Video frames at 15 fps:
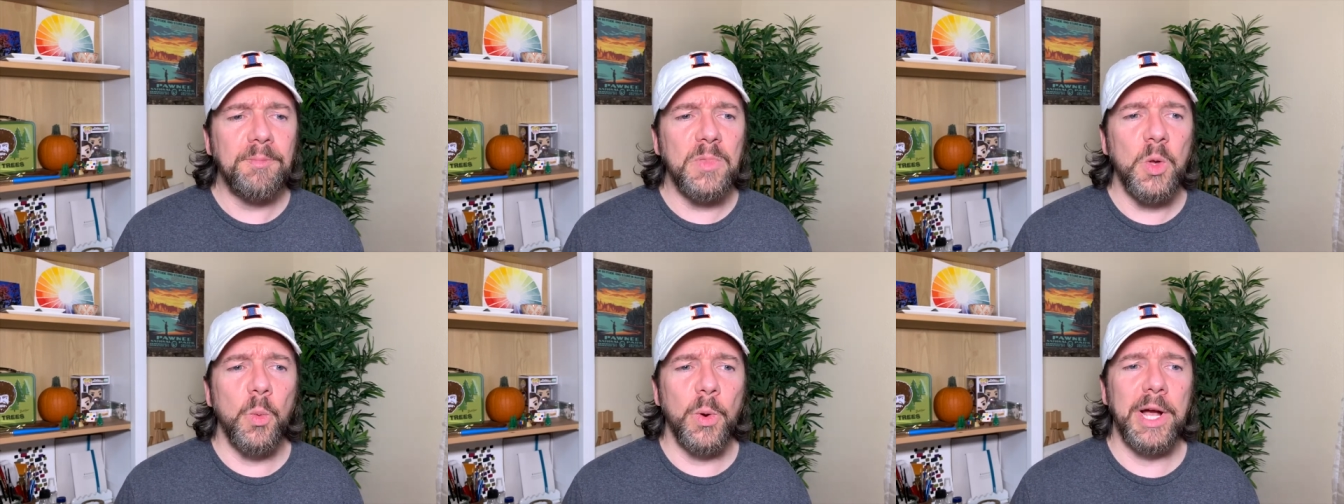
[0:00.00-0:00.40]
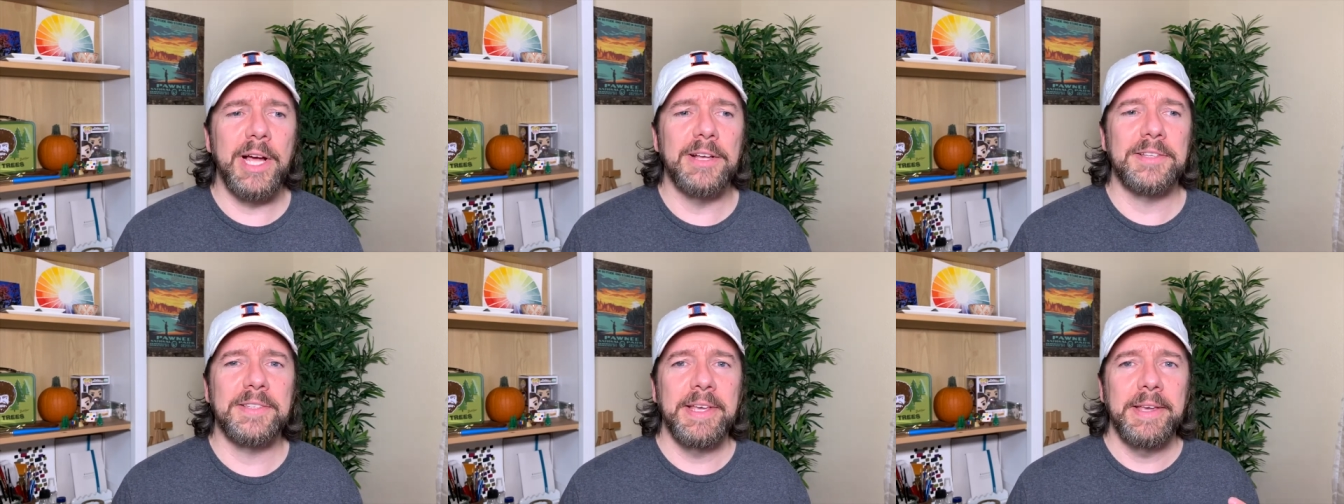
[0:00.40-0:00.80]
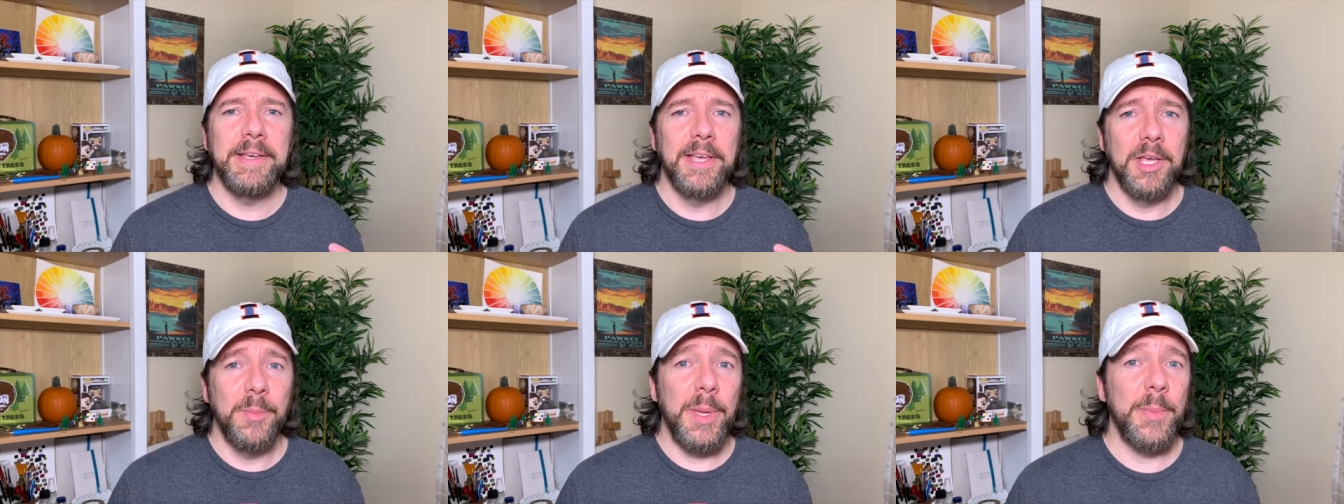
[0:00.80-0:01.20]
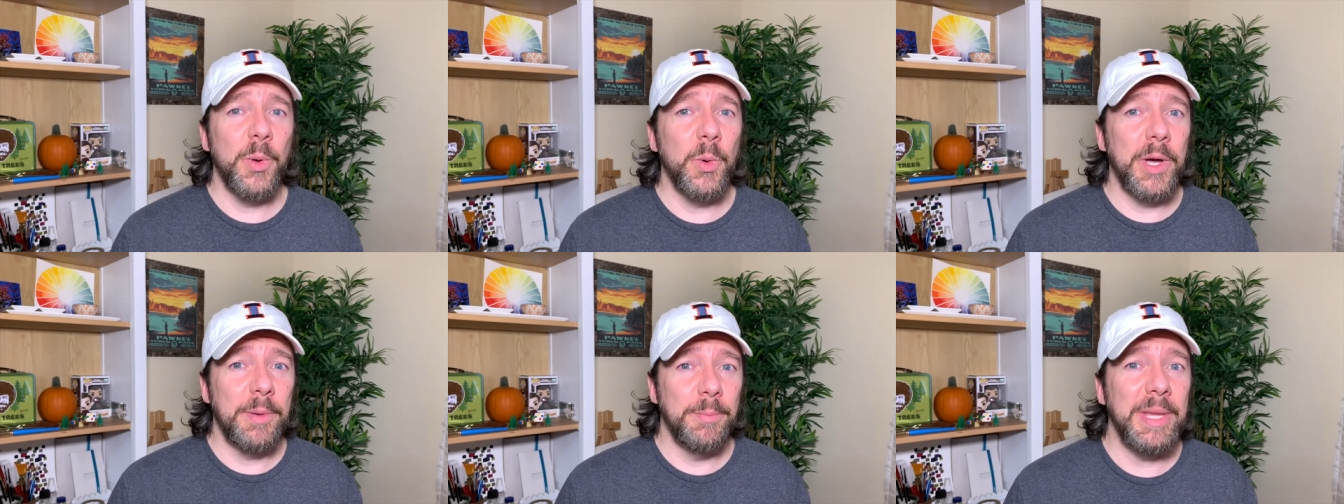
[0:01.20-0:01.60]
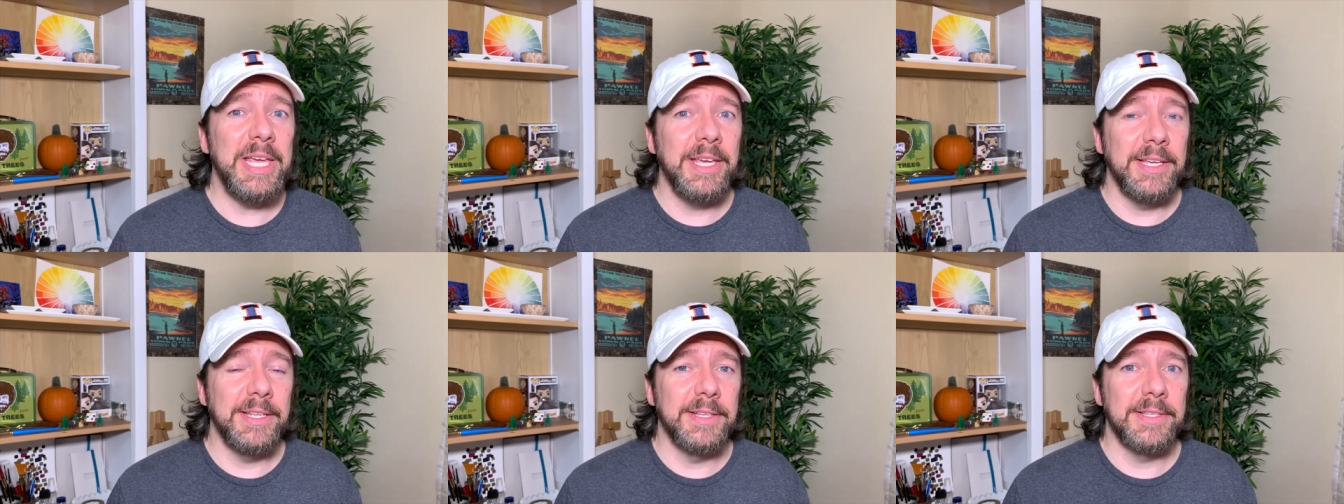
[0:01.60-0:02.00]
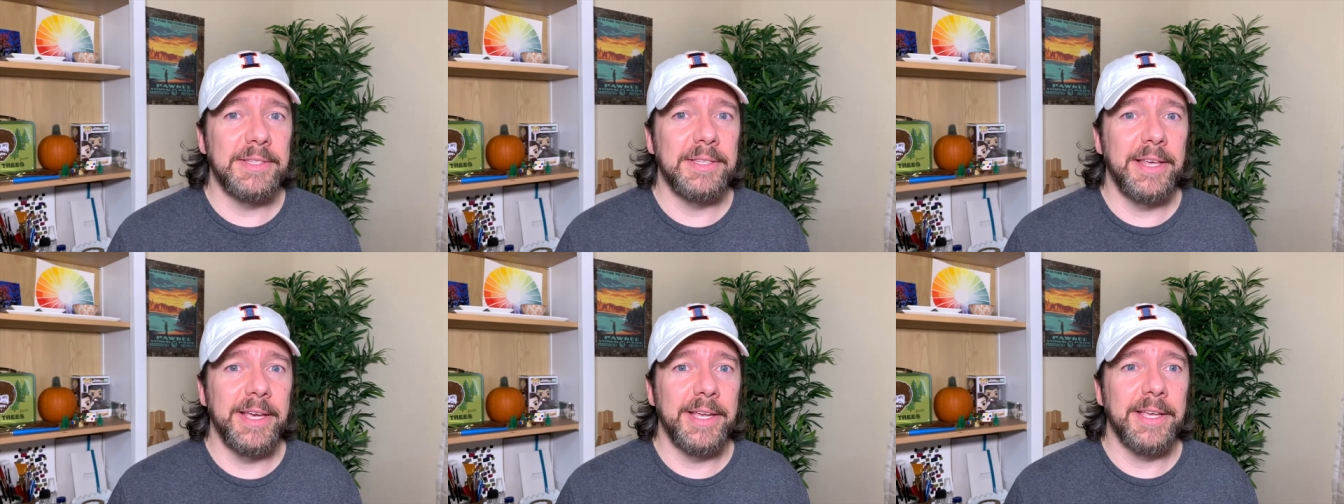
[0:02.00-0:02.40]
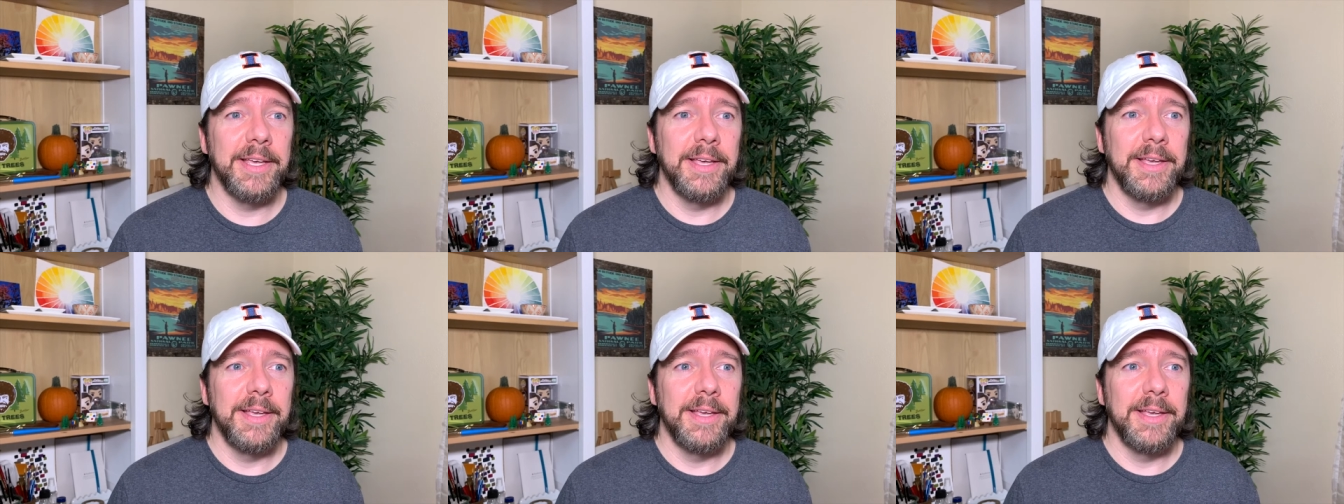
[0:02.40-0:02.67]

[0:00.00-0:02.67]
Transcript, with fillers: Whereas people who had means, like,